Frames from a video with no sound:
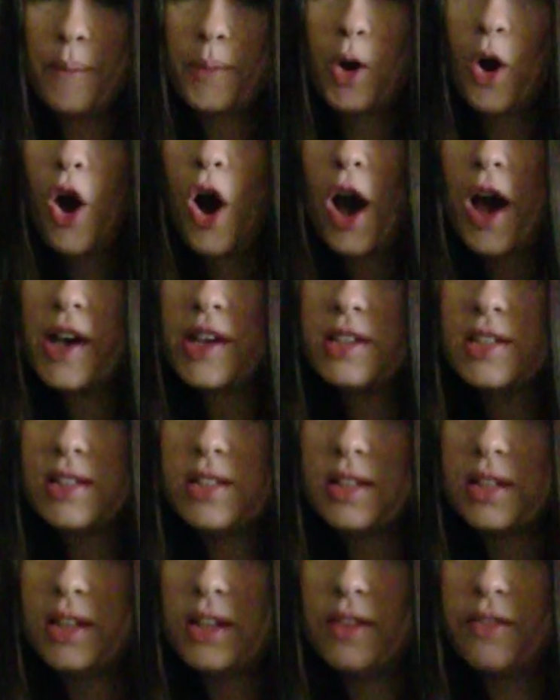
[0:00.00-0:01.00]

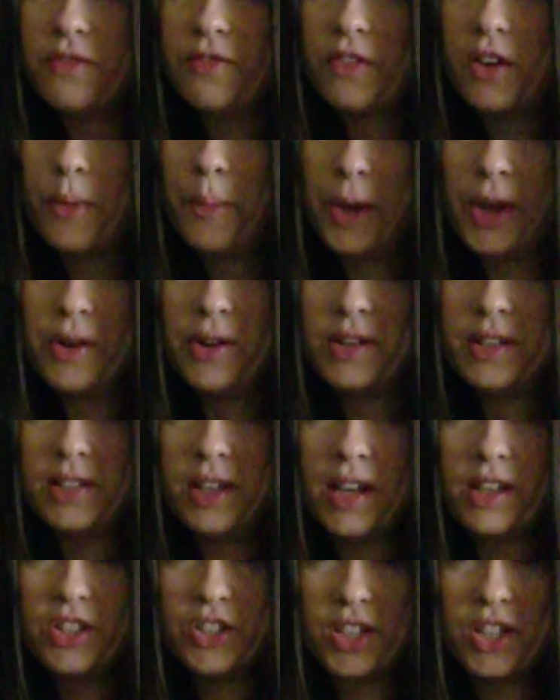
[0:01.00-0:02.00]
caused if a
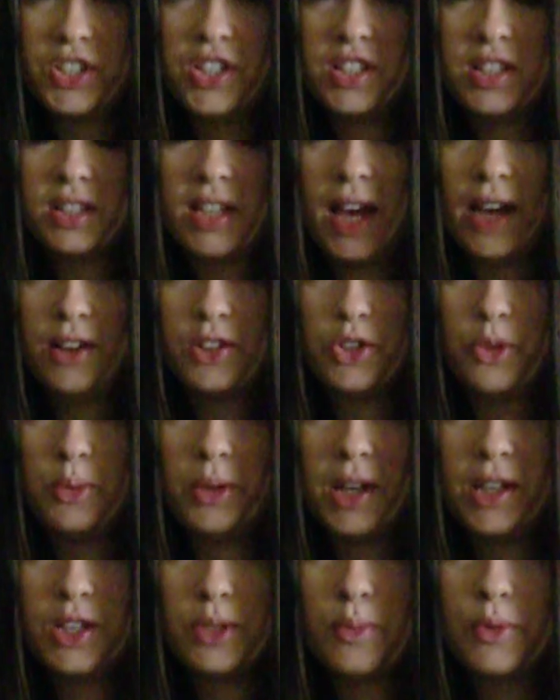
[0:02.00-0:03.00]
parasite such as
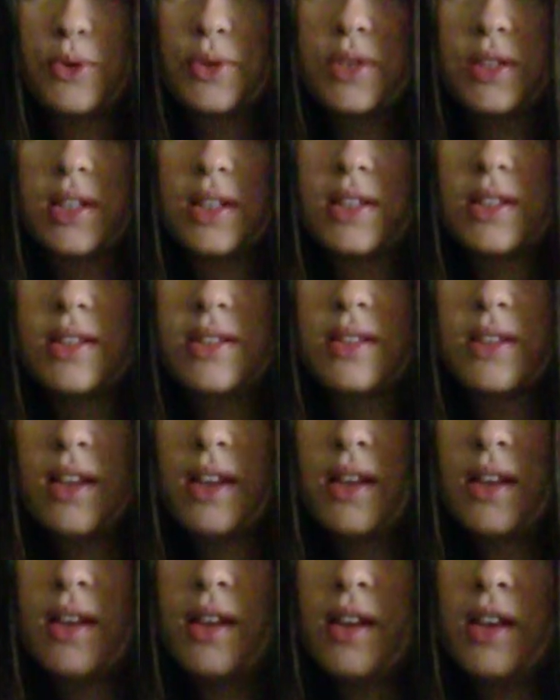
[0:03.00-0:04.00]
toxoplasmosis
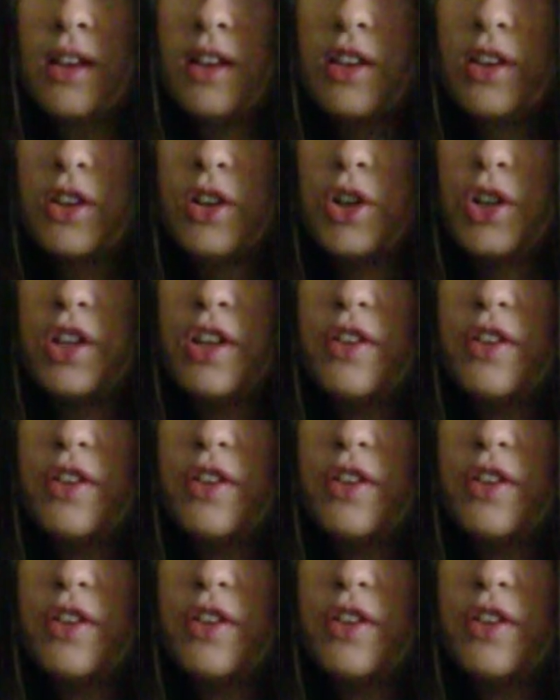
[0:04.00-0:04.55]
could